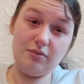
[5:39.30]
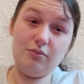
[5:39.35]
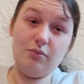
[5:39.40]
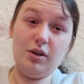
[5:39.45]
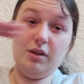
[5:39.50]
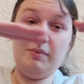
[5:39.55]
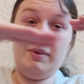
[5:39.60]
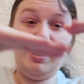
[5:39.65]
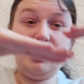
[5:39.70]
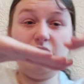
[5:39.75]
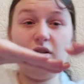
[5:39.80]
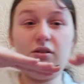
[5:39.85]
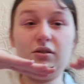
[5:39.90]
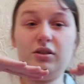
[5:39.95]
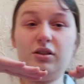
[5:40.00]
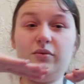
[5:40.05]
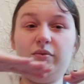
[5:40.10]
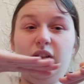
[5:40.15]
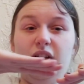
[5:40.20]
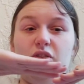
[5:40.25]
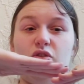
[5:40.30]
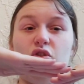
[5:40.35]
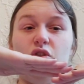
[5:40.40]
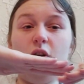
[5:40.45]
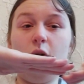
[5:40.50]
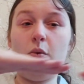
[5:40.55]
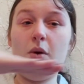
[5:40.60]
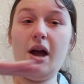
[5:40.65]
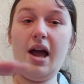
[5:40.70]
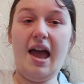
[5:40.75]
where my knowledge of that
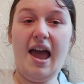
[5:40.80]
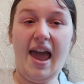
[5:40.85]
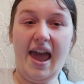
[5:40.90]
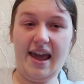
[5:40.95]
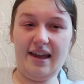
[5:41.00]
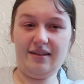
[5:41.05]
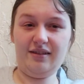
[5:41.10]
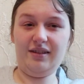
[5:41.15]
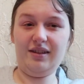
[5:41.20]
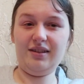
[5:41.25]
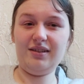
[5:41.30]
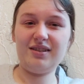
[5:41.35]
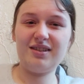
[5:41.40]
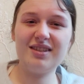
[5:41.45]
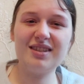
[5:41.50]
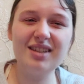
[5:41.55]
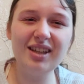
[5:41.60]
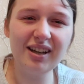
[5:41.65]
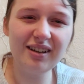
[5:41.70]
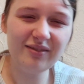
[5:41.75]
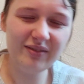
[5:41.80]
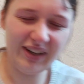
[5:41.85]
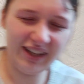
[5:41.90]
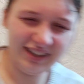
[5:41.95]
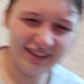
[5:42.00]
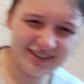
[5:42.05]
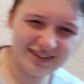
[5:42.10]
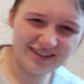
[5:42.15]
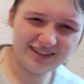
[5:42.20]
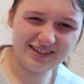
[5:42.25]
show ends,
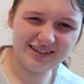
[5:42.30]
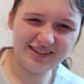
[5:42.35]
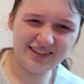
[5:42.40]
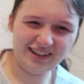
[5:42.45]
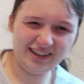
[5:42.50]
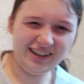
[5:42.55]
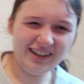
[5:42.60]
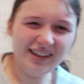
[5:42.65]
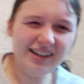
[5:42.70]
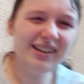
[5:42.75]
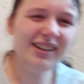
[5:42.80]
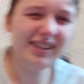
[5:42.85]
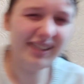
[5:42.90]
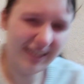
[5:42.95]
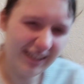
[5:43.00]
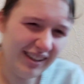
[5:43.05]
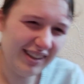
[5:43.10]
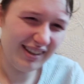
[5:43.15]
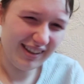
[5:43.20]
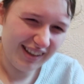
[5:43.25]
basically.